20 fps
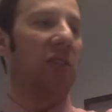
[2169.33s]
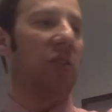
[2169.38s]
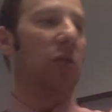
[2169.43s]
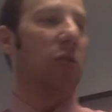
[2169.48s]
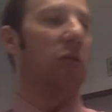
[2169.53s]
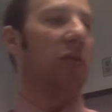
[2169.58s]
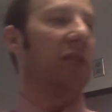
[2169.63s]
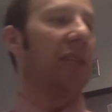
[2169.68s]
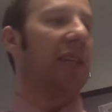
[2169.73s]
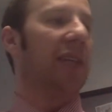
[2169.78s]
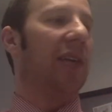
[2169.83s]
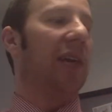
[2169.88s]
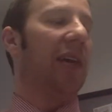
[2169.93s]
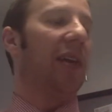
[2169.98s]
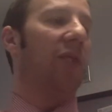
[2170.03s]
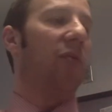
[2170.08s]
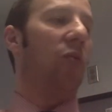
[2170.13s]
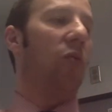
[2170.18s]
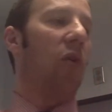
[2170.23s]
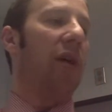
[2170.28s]
schools
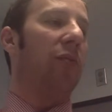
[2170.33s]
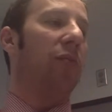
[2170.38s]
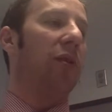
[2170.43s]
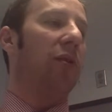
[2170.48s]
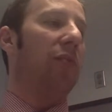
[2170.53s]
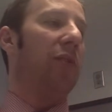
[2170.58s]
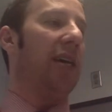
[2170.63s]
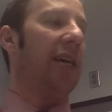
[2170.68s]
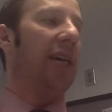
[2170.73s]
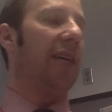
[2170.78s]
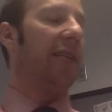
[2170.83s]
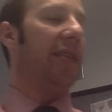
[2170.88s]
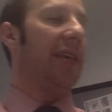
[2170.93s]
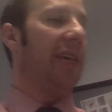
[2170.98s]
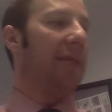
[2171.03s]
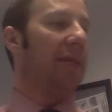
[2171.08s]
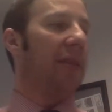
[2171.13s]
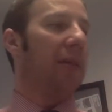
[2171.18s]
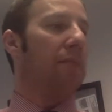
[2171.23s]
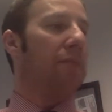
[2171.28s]
and what would
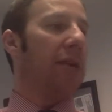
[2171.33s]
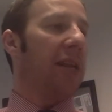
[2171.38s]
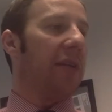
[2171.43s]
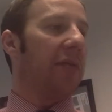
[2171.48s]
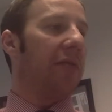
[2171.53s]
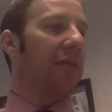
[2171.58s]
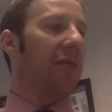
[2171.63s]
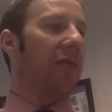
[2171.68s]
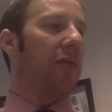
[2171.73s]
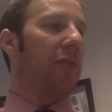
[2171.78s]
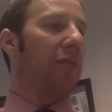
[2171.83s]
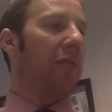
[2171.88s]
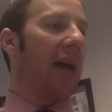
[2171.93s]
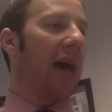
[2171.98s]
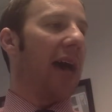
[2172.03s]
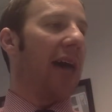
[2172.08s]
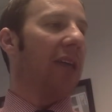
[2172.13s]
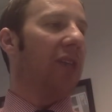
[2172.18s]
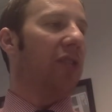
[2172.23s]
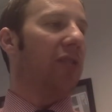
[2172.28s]
be the benefit from
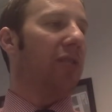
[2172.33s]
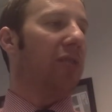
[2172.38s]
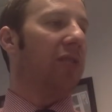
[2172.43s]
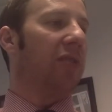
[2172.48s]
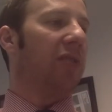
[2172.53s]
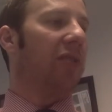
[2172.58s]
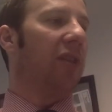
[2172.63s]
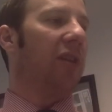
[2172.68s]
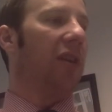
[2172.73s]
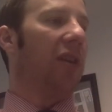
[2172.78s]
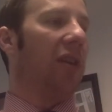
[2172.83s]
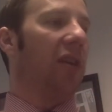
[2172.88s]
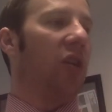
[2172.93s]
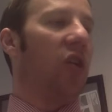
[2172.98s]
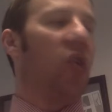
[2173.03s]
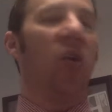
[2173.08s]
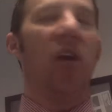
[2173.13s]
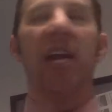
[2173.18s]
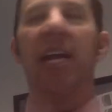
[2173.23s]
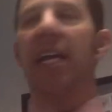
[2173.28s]
that in terms of
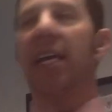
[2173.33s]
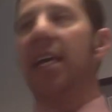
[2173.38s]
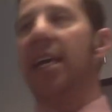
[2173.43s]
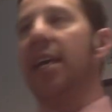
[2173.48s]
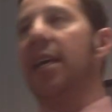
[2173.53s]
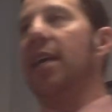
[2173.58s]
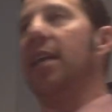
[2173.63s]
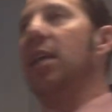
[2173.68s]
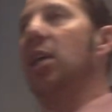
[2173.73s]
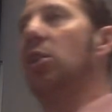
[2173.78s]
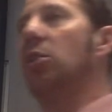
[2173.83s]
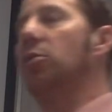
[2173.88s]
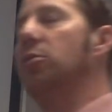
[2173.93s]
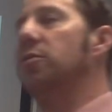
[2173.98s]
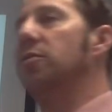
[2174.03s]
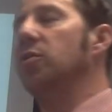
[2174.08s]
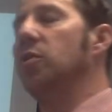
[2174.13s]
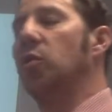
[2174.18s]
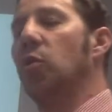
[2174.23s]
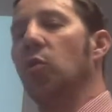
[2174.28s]
creating an
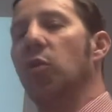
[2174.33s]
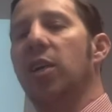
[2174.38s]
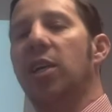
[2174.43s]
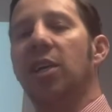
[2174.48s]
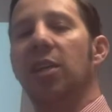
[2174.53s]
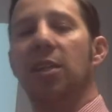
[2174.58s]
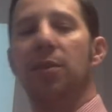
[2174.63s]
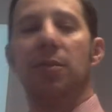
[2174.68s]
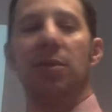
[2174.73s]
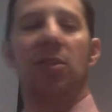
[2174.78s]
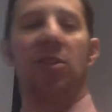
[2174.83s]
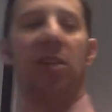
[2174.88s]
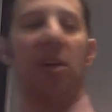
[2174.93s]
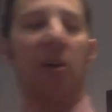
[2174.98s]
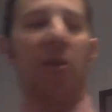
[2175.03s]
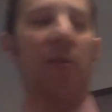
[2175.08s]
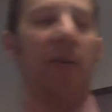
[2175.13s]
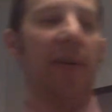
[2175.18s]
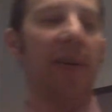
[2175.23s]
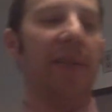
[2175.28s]
inclusive curriculum. And
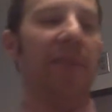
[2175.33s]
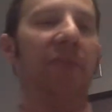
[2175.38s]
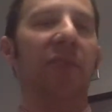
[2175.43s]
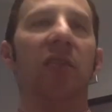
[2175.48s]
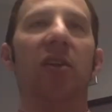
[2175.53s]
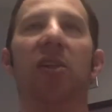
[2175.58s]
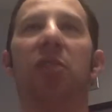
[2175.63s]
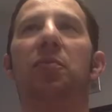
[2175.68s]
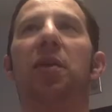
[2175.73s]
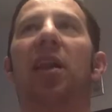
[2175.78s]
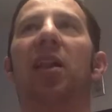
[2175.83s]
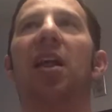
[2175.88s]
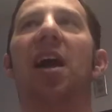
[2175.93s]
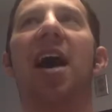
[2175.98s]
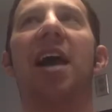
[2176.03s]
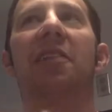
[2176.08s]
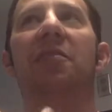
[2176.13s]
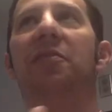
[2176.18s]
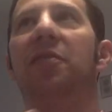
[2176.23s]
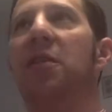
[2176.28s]
so there's been a
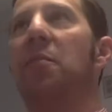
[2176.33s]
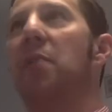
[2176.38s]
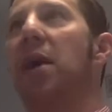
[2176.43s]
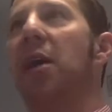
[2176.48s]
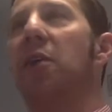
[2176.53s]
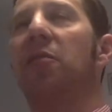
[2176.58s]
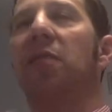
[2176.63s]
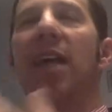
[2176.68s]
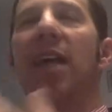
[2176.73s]
lot of debate over